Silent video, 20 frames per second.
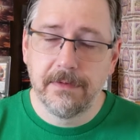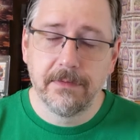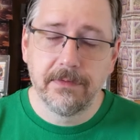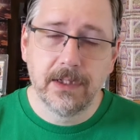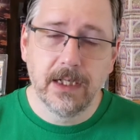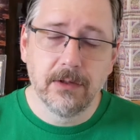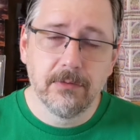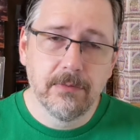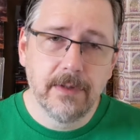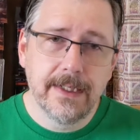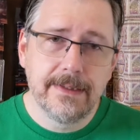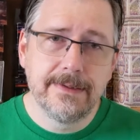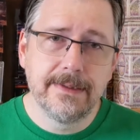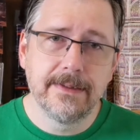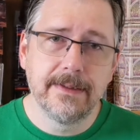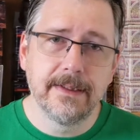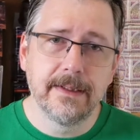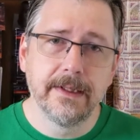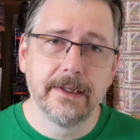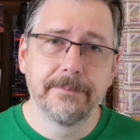got reds in
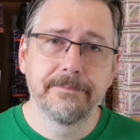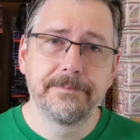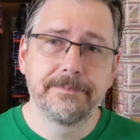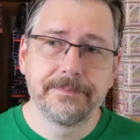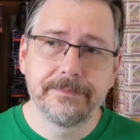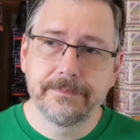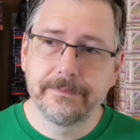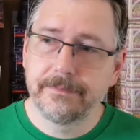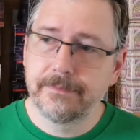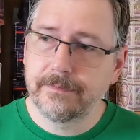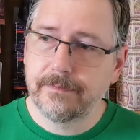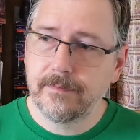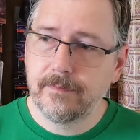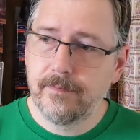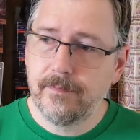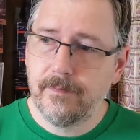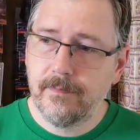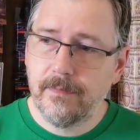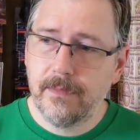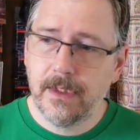there,
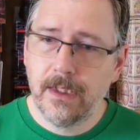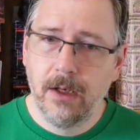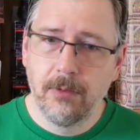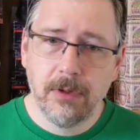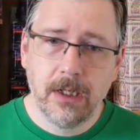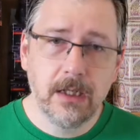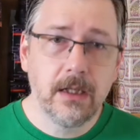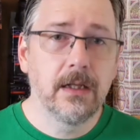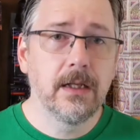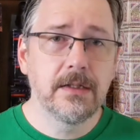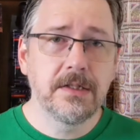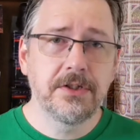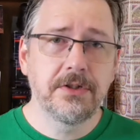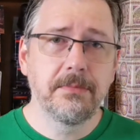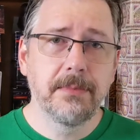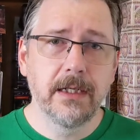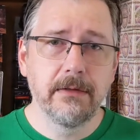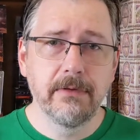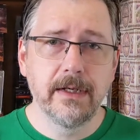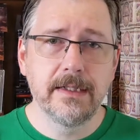I want to cluster
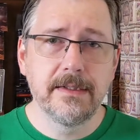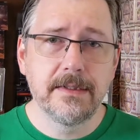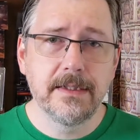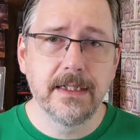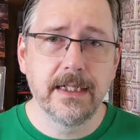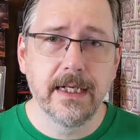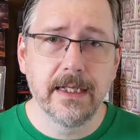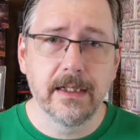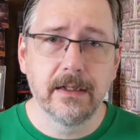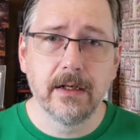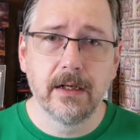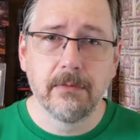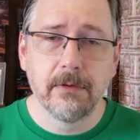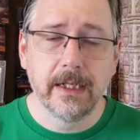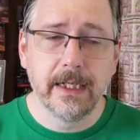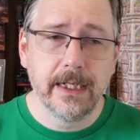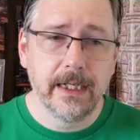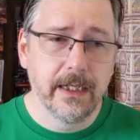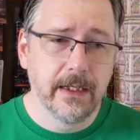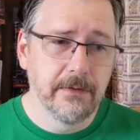my reds together. I want
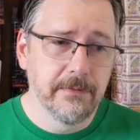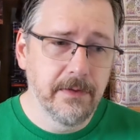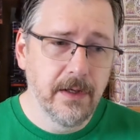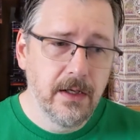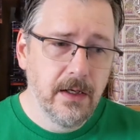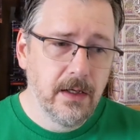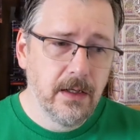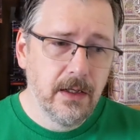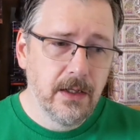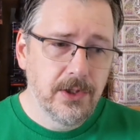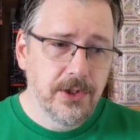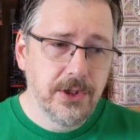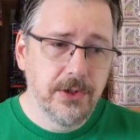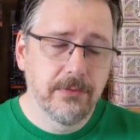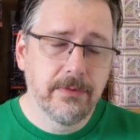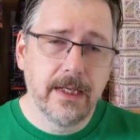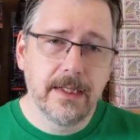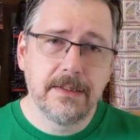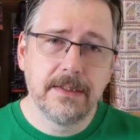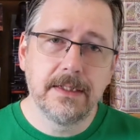to have 2
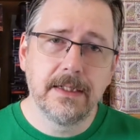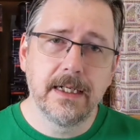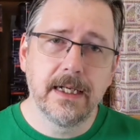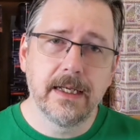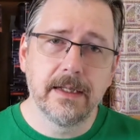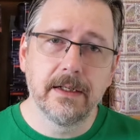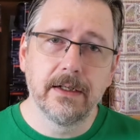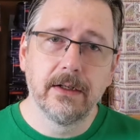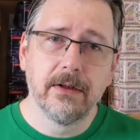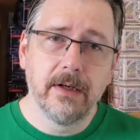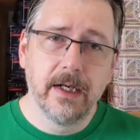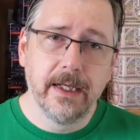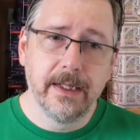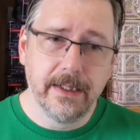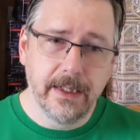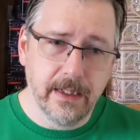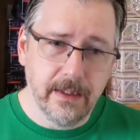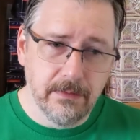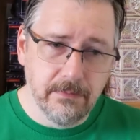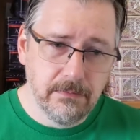reds together and
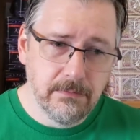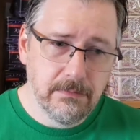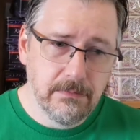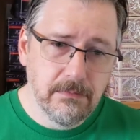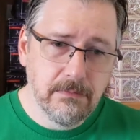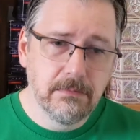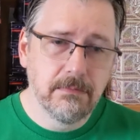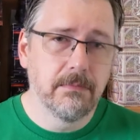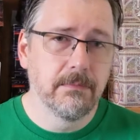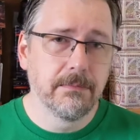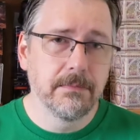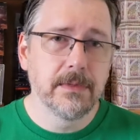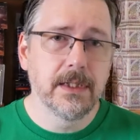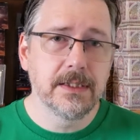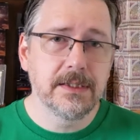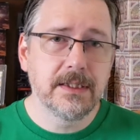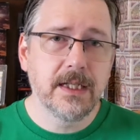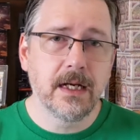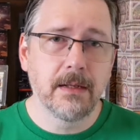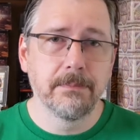then a
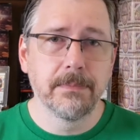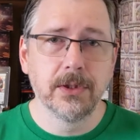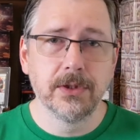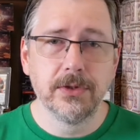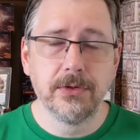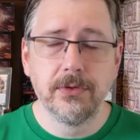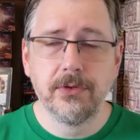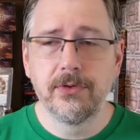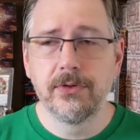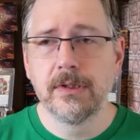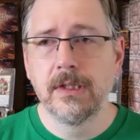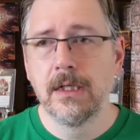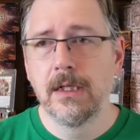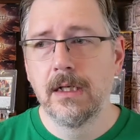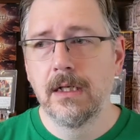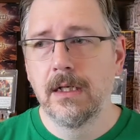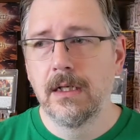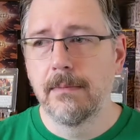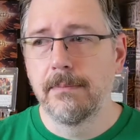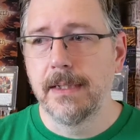set of blues,
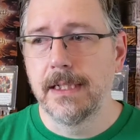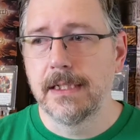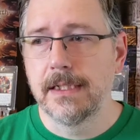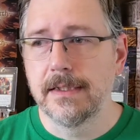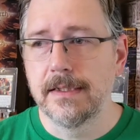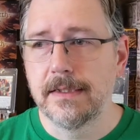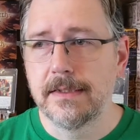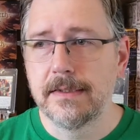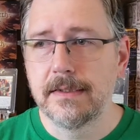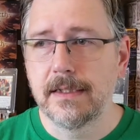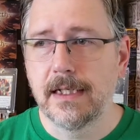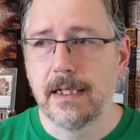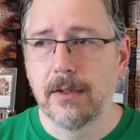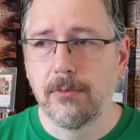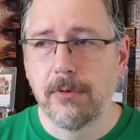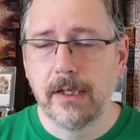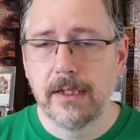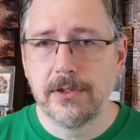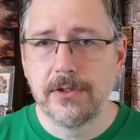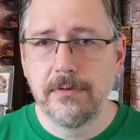because I
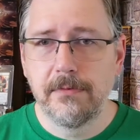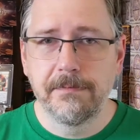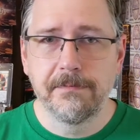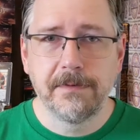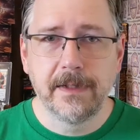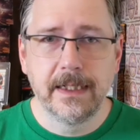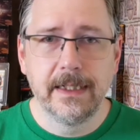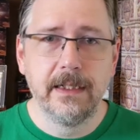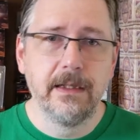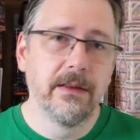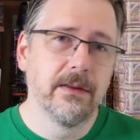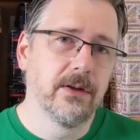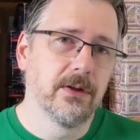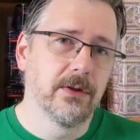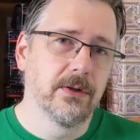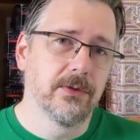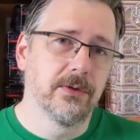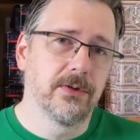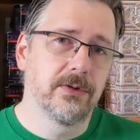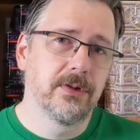want to find
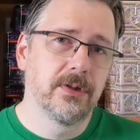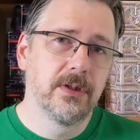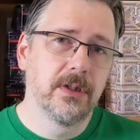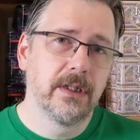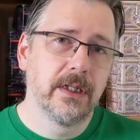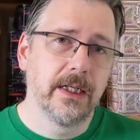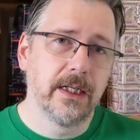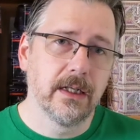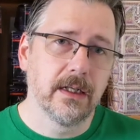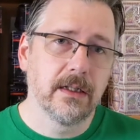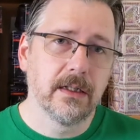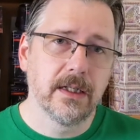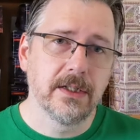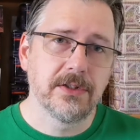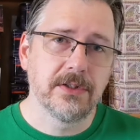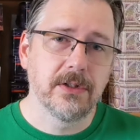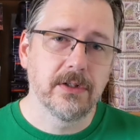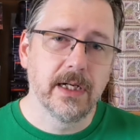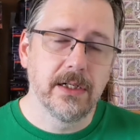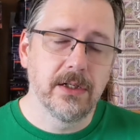those in a
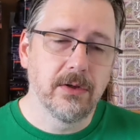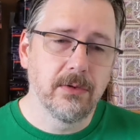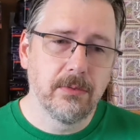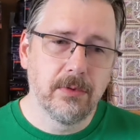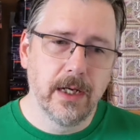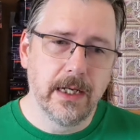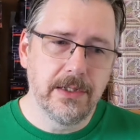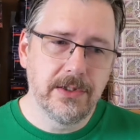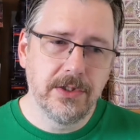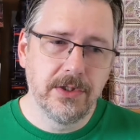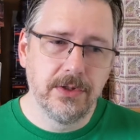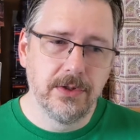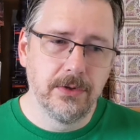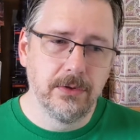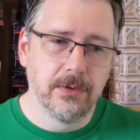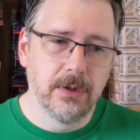cluster. I don't want to